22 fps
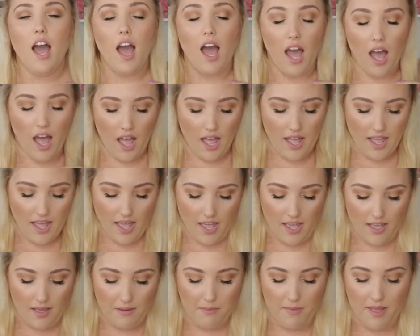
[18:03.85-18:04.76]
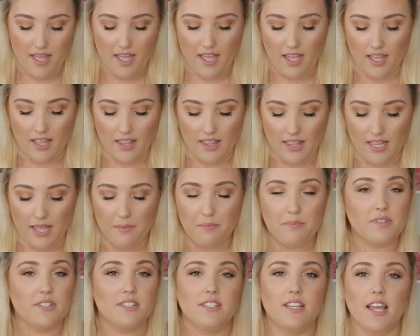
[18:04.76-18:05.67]
I am a
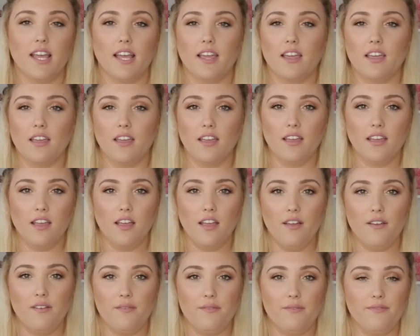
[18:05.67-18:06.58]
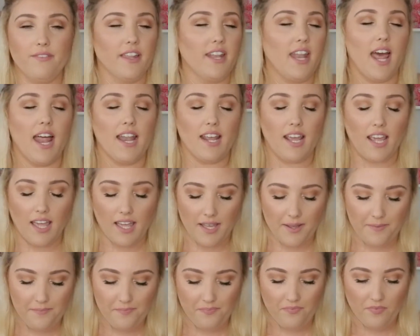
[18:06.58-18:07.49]
lipstick fanatic.
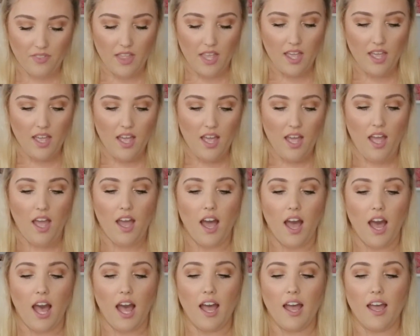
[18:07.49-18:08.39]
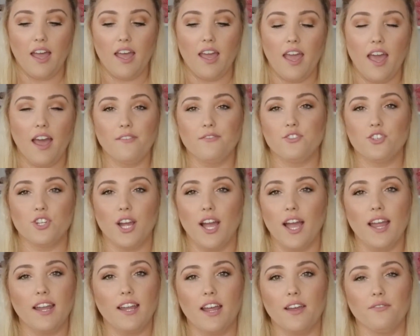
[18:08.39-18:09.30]
I have
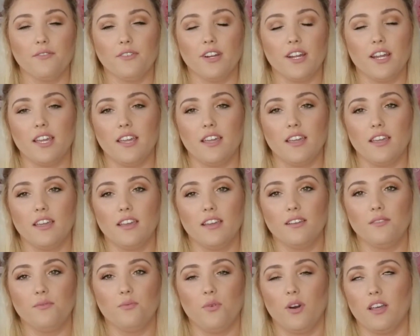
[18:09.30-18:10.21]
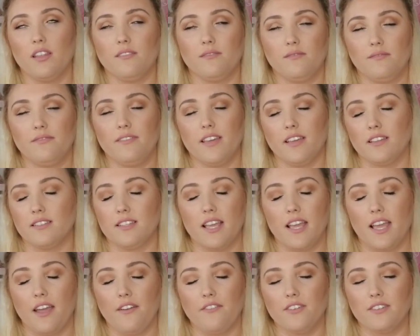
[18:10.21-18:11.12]
tried what feels
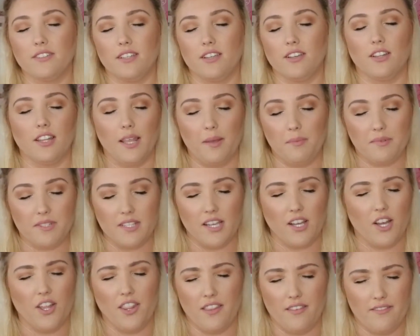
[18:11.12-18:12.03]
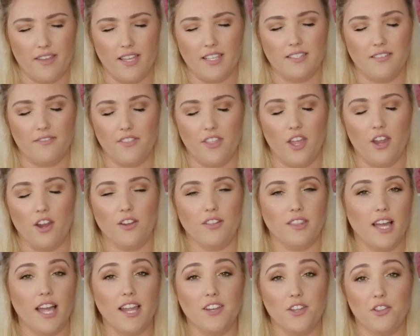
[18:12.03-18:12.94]
like every single lipstick on the face of the earth.
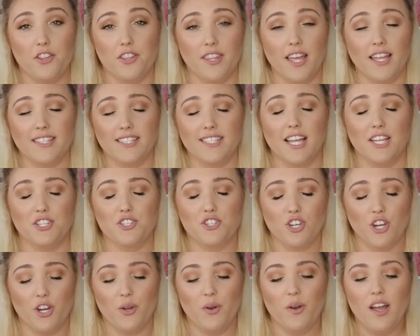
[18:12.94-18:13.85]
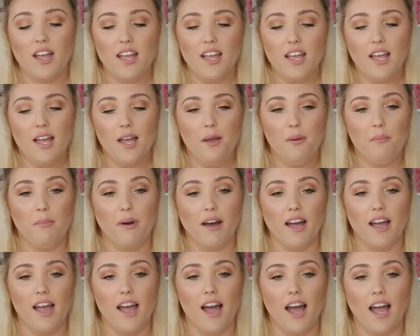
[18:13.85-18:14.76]
I know that that's not true,
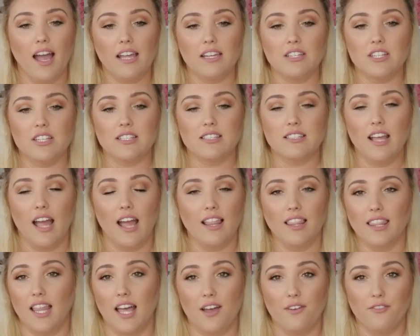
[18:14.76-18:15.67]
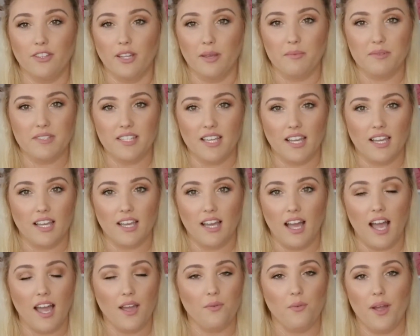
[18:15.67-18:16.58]
but I love lipstick.
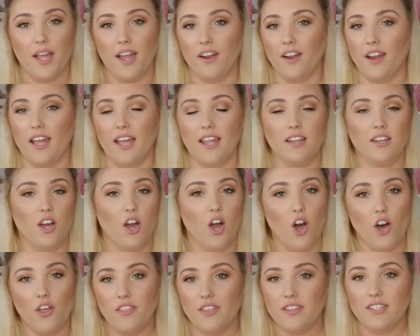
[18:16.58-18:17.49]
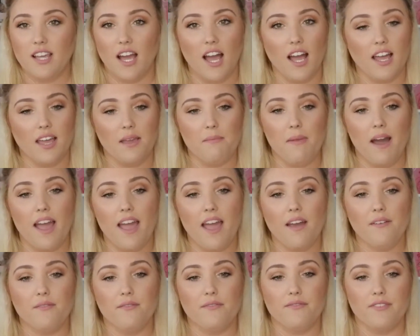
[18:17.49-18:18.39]
I wear it all the time. I
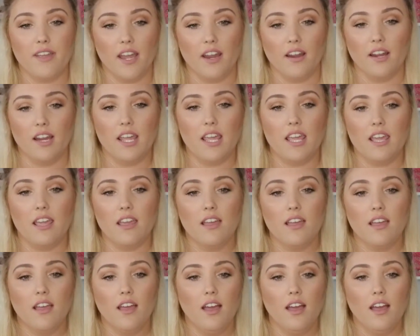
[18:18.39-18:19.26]
have very